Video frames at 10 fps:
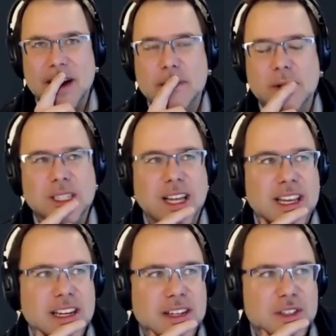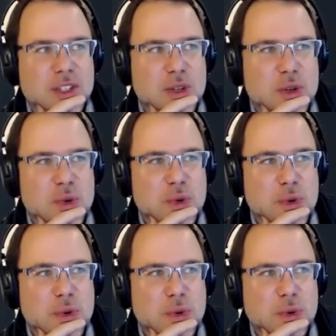almost liken it
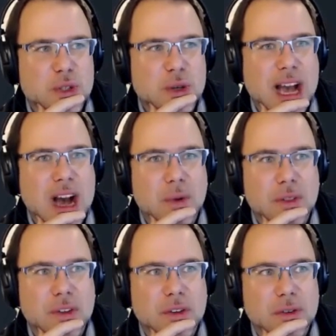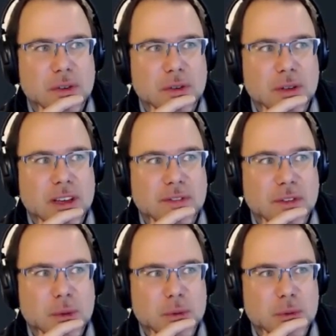to how the
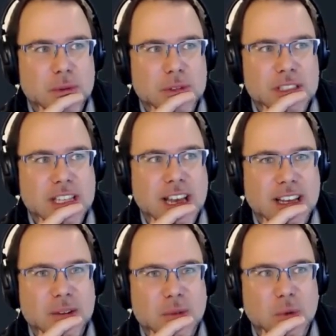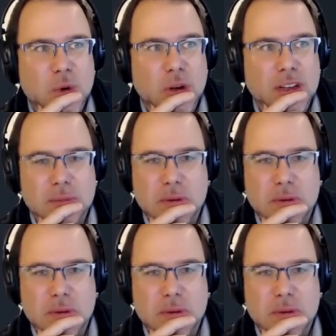infosec role has been